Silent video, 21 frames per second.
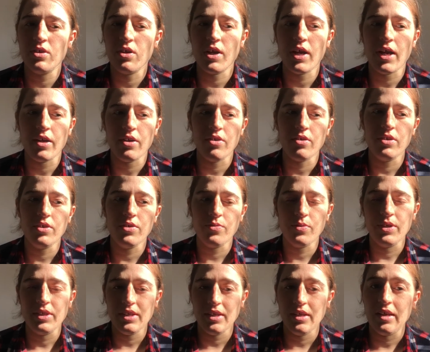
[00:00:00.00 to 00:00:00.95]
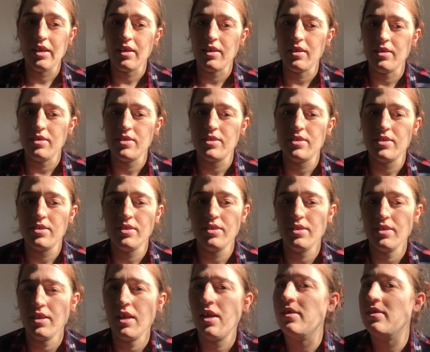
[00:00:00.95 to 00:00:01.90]
can only read in English.
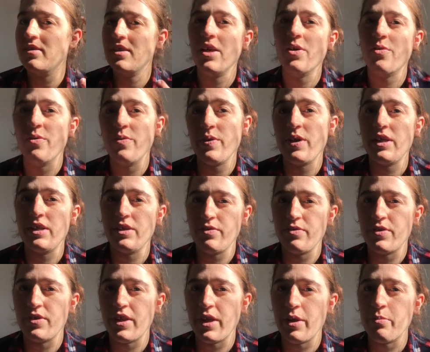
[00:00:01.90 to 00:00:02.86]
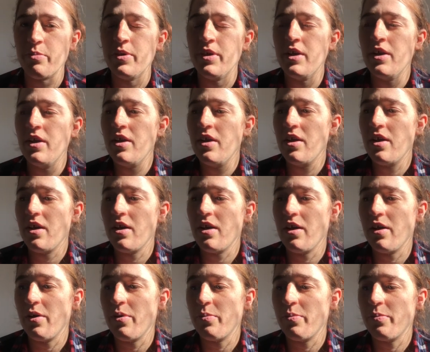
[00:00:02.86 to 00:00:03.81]
That's equivalent for them.
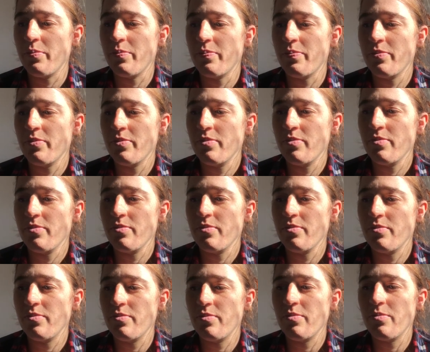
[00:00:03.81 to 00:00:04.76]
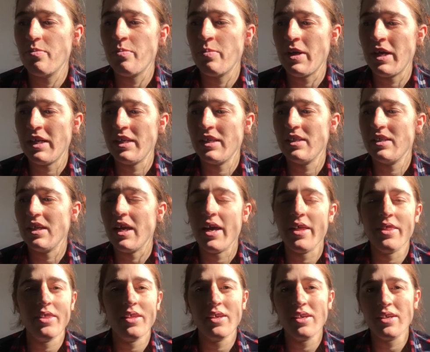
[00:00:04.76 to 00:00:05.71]
Um, but I
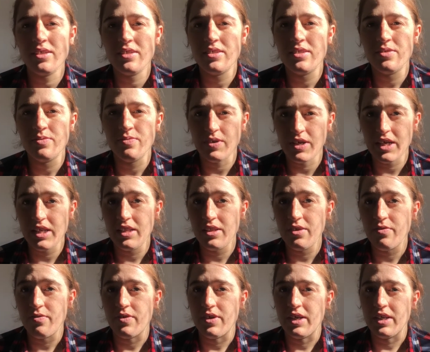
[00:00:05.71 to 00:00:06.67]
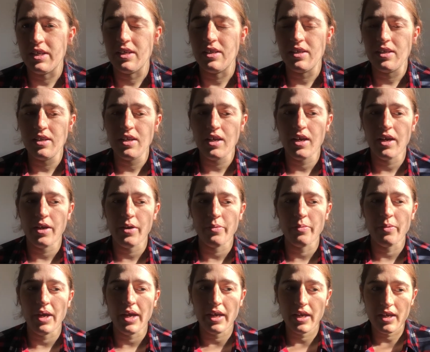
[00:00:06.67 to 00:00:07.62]
think it's very different. Uh,
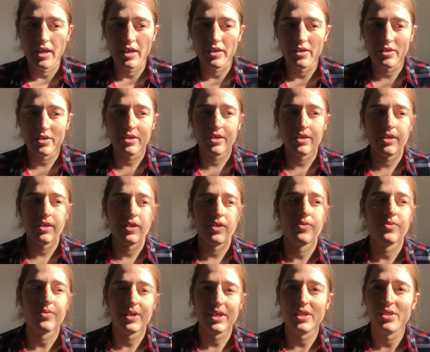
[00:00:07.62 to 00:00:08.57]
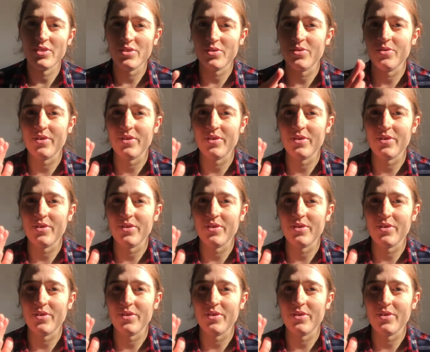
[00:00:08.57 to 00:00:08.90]
I can read to